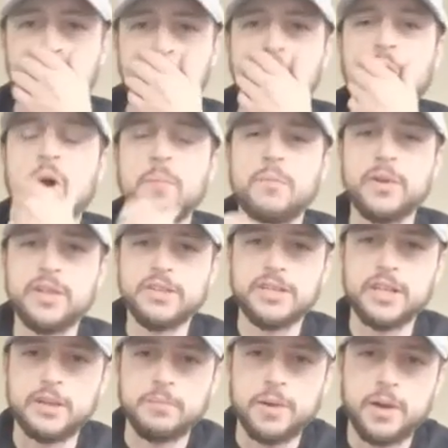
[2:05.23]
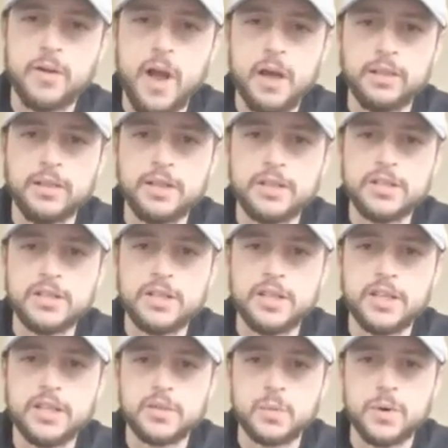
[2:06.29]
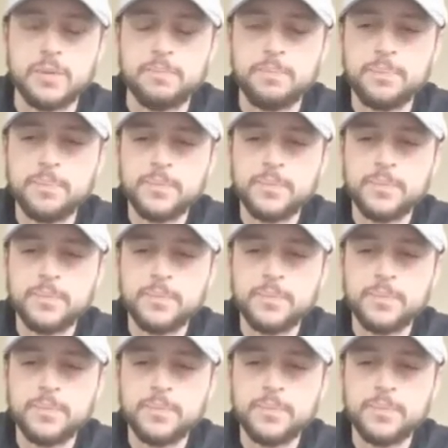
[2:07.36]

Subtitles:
before I bring this incubator out and let you see this one,